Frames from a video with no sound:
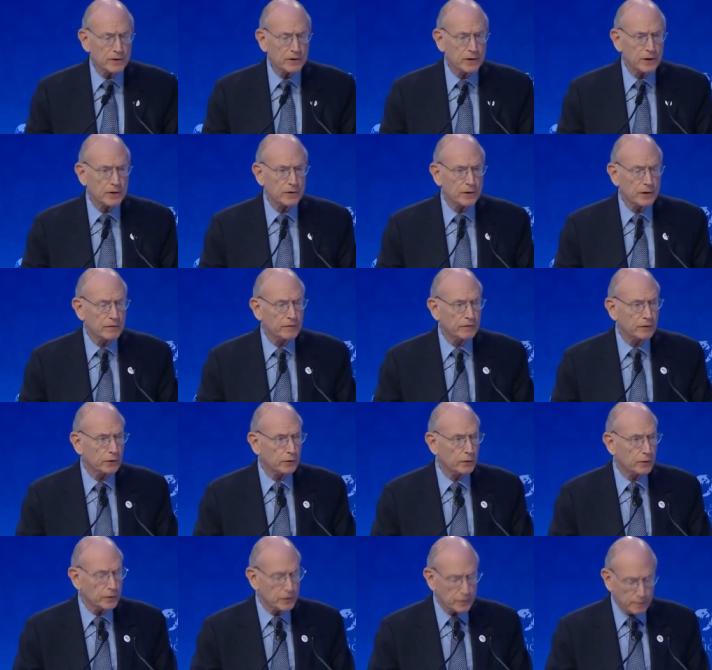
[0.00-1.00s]
his
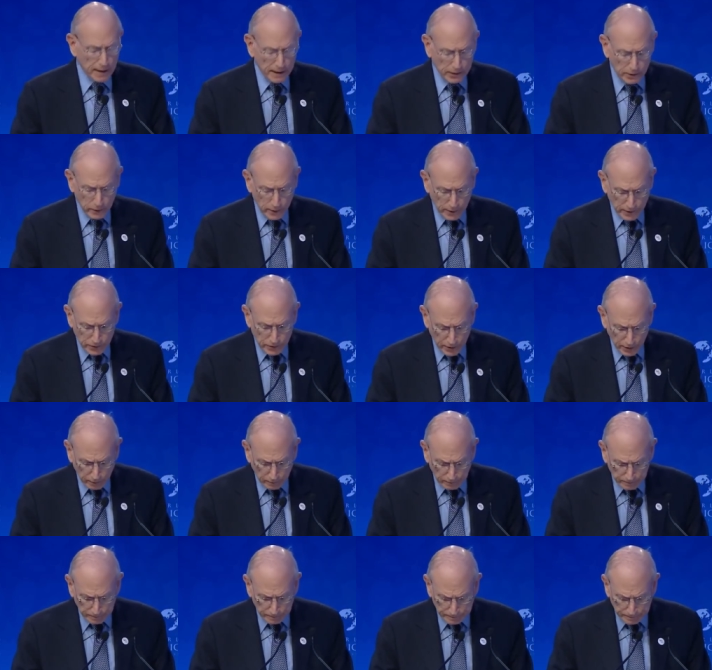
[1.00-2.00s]
influence by doing so.
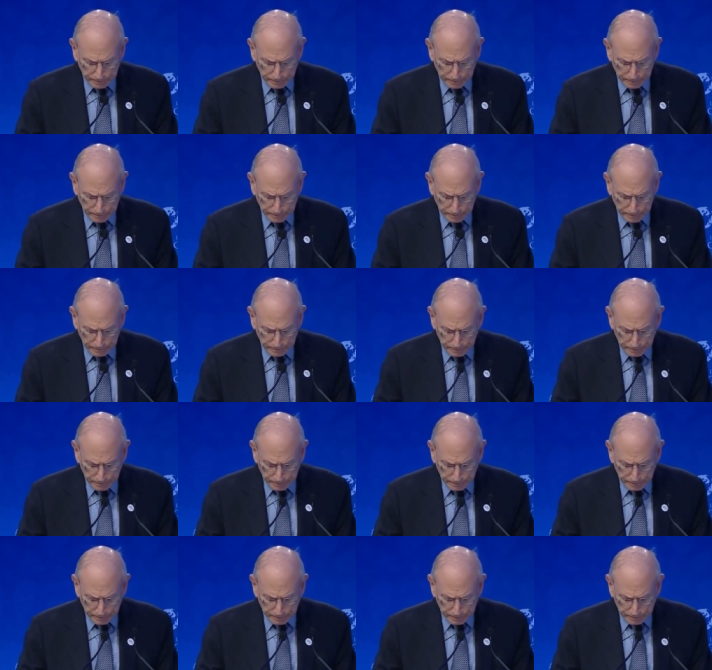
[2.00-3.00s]

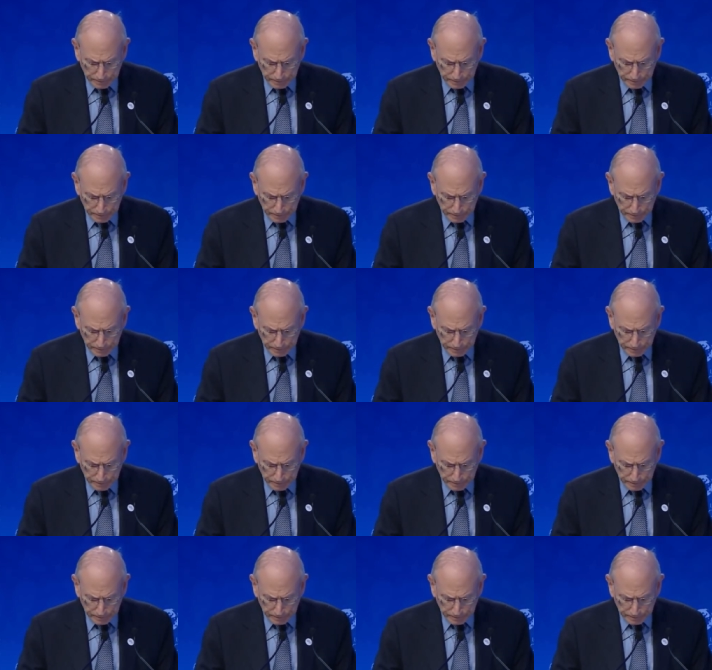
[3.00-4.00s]
And this fits
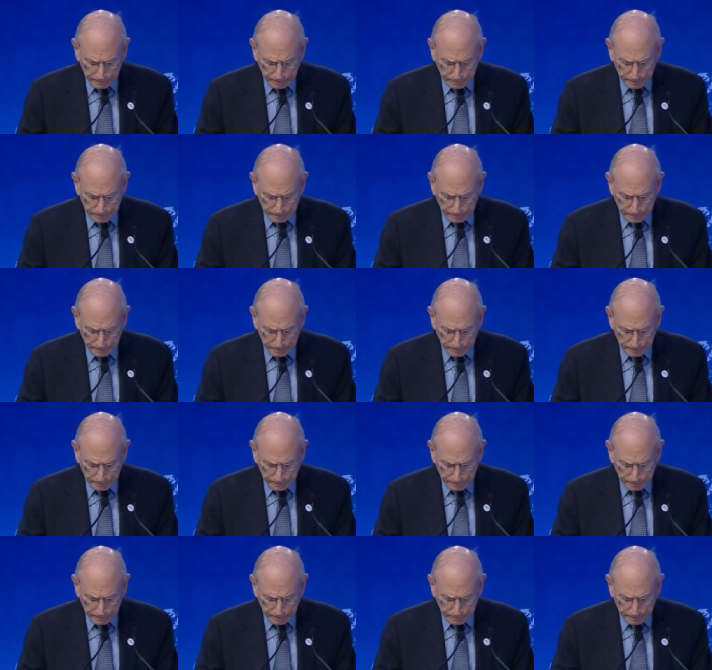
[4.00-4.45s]
very much with